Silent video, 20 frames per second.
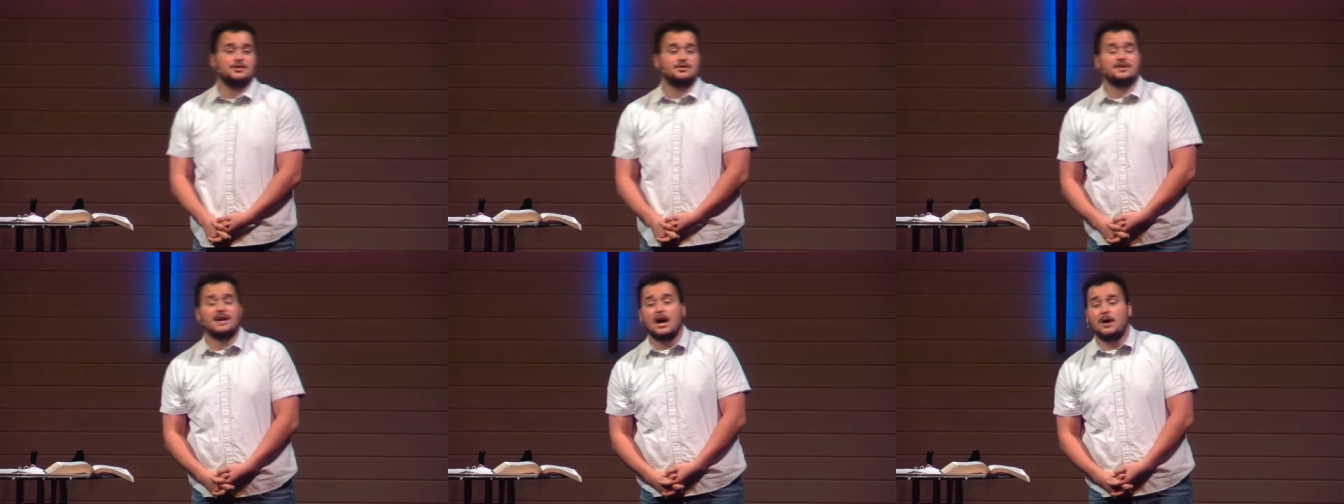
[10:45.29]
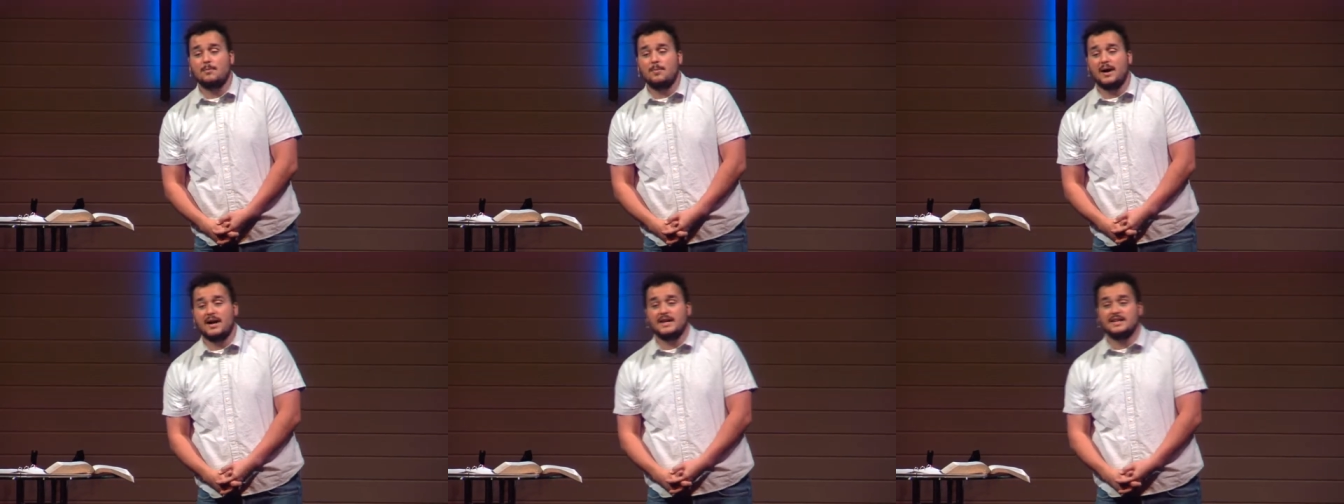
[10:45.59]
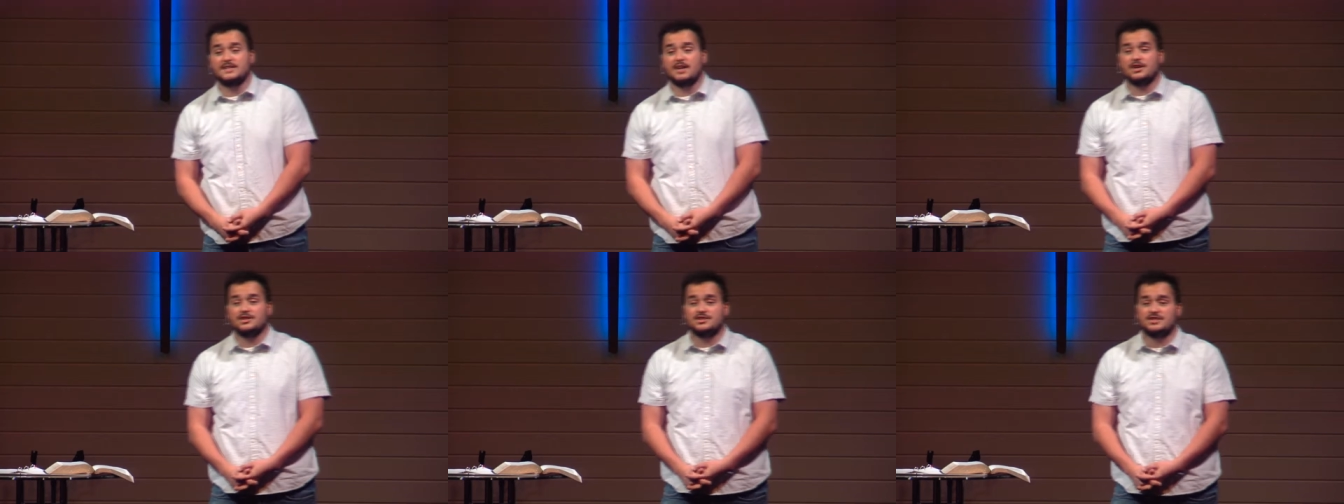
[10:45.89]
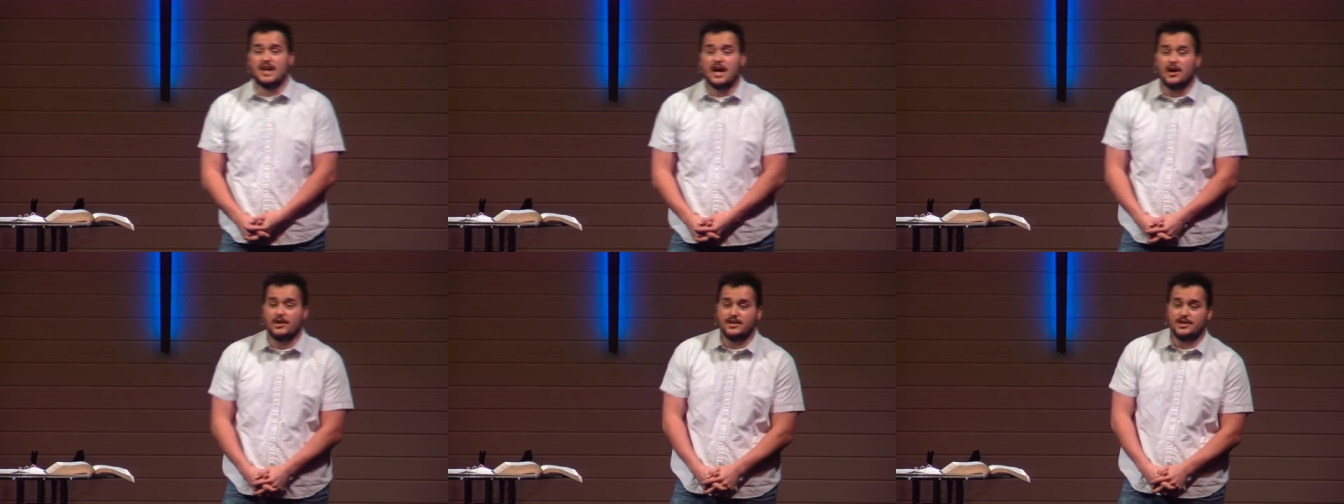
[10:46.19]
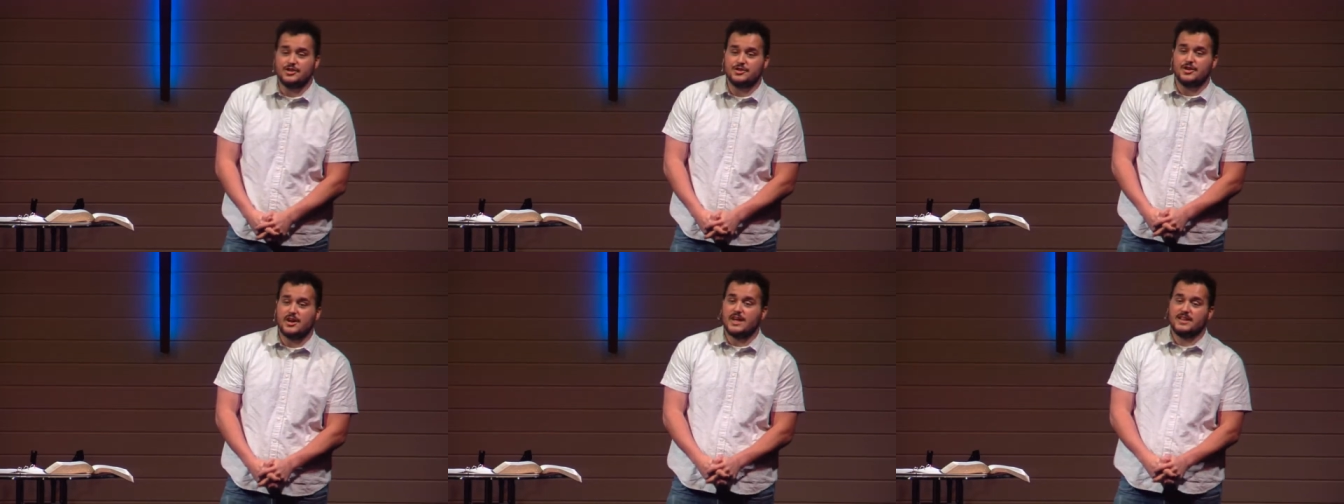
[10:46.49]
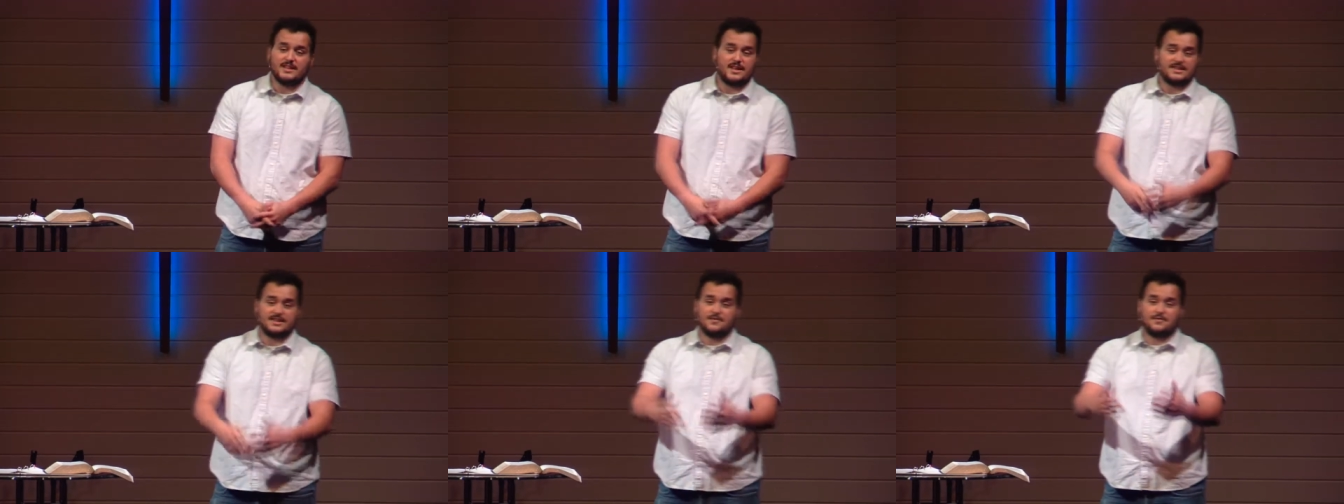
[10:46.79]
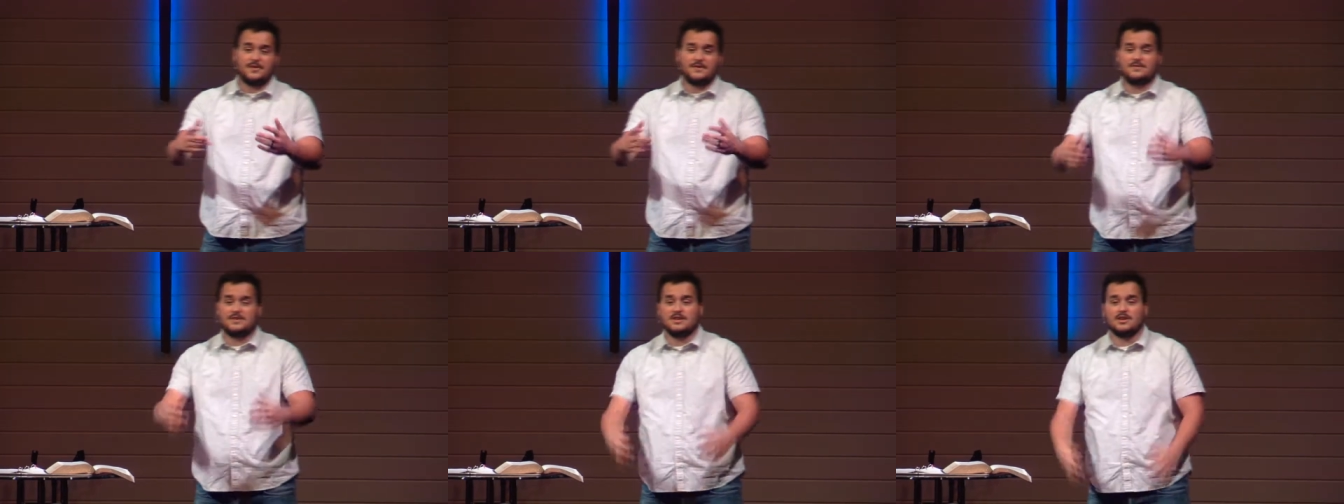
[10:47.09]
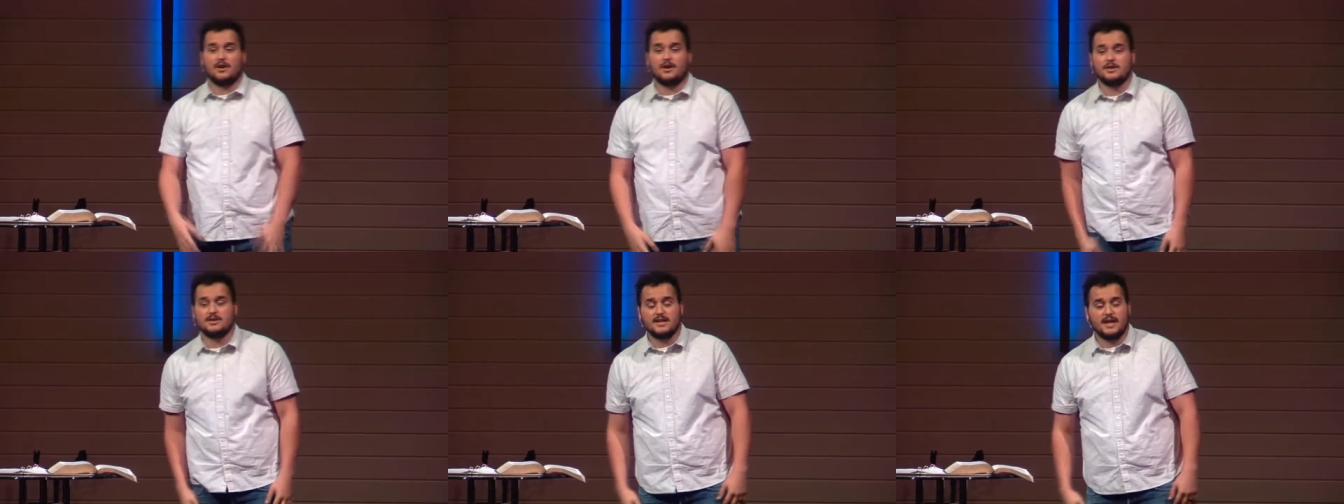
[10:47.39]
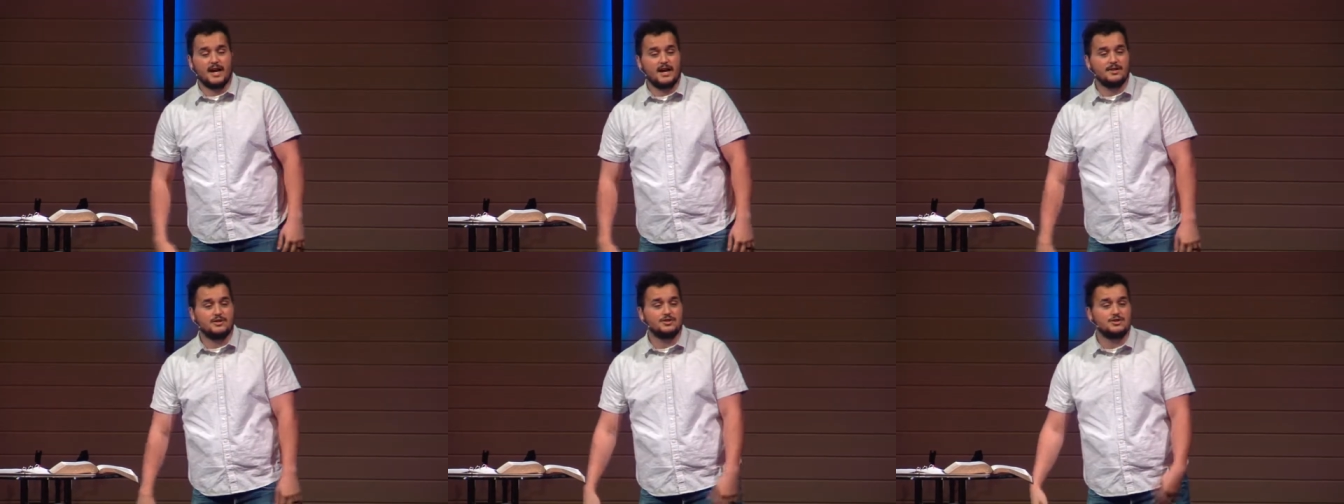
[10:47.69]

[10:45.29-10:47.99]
you're down by a touchdown and you're on like the 50 yard line.